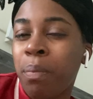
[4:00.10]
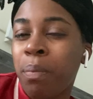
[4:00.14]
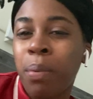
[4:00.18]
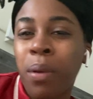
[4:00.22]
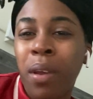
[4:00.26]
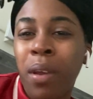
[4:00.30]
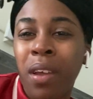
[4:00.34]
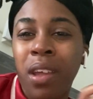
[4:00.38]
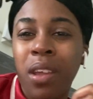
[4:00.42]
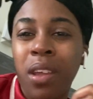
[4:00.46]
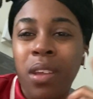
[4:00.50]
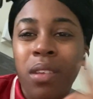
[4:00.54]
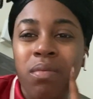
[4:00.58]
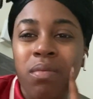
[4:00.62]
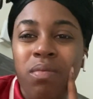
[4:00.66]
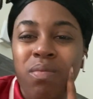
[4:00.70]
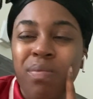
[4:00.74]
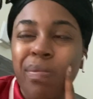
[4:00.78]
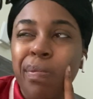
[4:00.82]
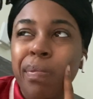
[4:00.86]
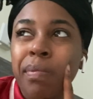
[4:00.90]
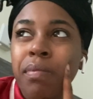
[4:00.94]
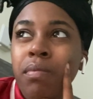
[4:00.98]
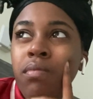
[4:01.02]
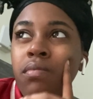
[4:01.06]
but
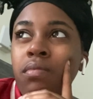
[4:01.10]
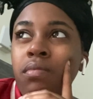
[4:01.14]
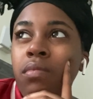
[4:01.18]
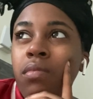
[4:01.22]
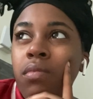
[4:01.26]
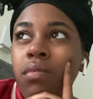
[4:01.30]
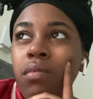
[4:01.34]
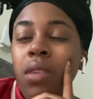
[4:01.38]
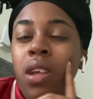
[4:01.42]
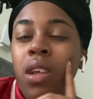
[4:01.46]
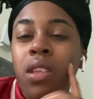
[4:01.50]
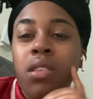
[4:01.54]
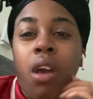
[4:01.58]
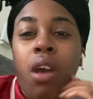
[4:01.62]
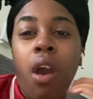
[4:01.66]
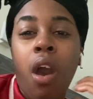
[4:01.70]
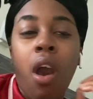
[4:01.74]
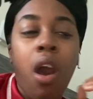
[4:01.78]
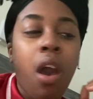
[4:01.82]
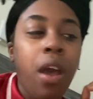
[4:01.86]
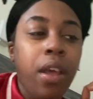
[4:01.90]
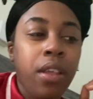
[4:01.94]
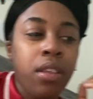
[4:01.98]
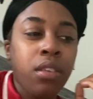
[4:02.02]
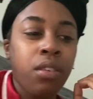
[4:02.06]
it's
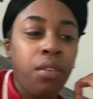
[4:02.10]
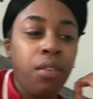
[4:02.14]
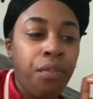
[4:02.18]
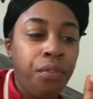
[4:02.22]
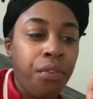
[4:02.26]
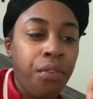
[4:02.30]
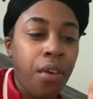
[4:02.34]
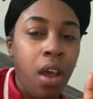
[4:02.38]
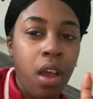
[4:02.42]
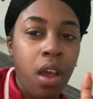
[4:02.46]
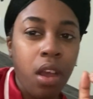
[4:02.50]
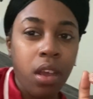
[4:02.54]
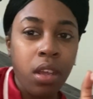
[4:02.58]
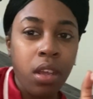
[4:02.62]
hot as fuck.